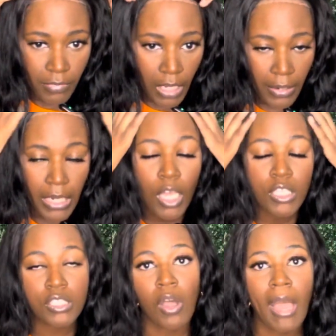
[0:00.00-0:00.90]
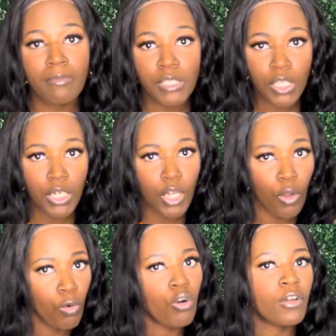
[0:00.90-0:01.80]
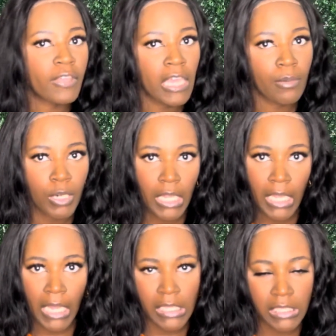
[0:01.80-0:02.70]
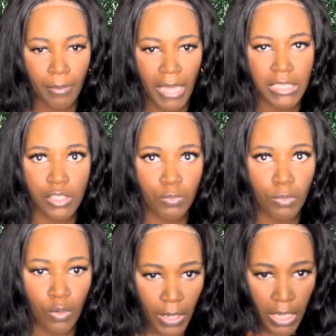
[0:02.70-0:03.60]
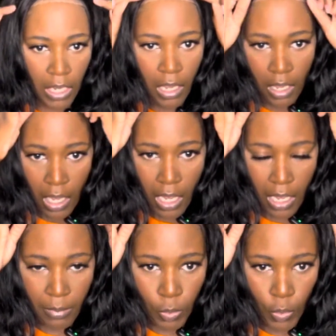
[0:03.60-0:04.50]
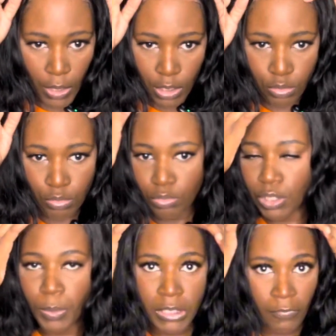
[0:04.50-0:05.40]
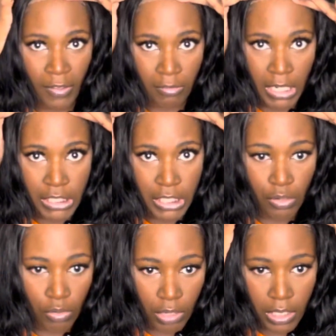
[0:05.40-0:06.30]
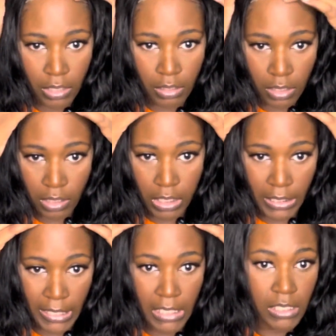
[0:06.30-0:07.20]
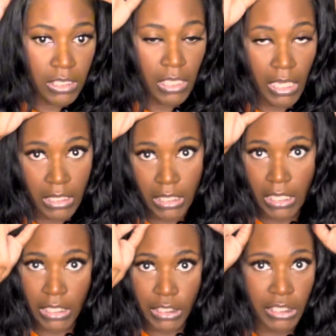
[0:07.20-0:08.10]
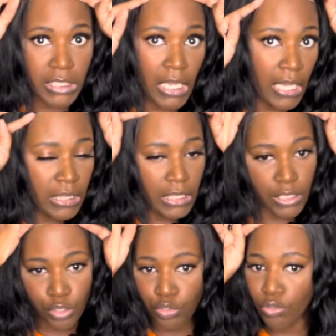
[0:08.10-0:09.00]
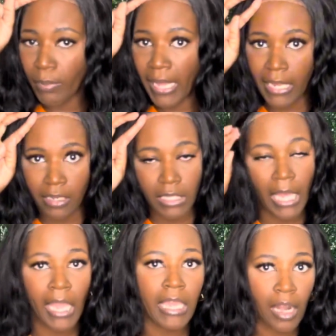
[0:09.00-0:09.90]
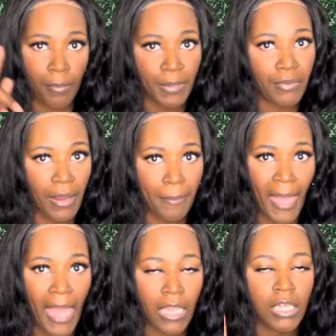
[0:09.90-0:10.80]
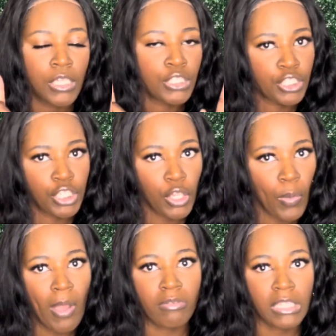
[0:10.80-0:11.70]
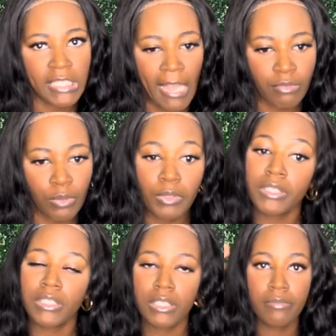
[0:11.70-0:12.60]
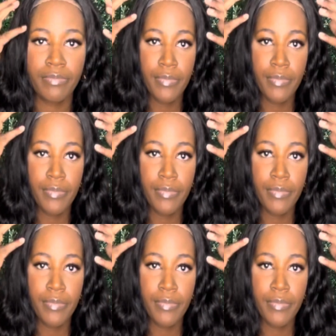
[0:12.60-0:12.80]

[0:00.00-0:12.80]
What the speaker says: All right, so I'm just gonna go off camera and customize this real quick. I'm going to just put some foundation on the lace and then just cut this to my hairline, and I'll be right back to show you how it looks afterwards.